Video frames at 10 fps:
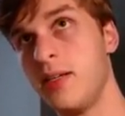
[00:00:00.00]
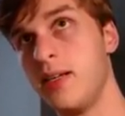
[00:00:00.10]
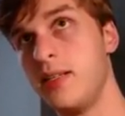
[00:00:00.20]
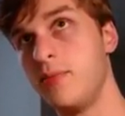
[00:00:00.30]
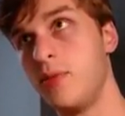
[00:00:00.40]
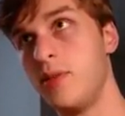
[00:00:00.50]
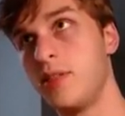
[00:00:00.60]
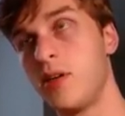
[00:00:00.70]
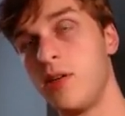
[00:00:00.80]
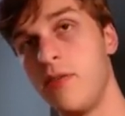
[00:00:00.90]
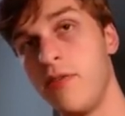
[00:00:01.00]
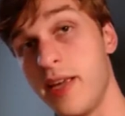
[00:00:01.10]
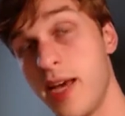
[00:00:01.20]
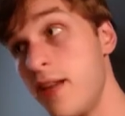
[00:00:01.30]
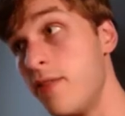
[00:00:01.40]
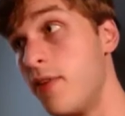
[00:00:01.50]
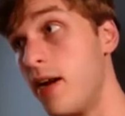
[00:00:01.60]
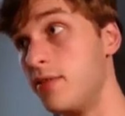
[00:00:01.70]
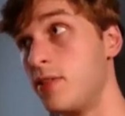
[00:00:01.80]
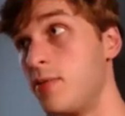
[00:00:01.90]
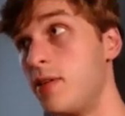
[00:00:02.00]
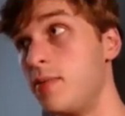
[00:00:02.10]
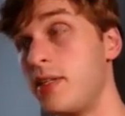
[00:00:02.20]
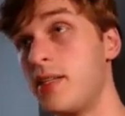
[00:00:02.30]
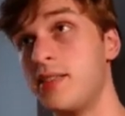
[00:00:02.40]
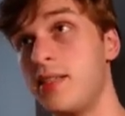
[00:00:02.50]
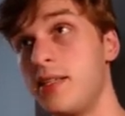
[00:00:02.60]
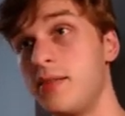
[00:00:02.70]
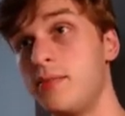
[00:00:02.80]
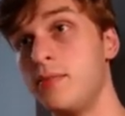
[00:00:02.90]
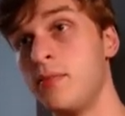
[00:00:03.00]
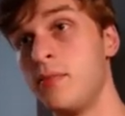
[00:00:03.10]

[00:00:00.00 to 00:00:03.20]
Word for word: is it will list all of the hidden files as well, because in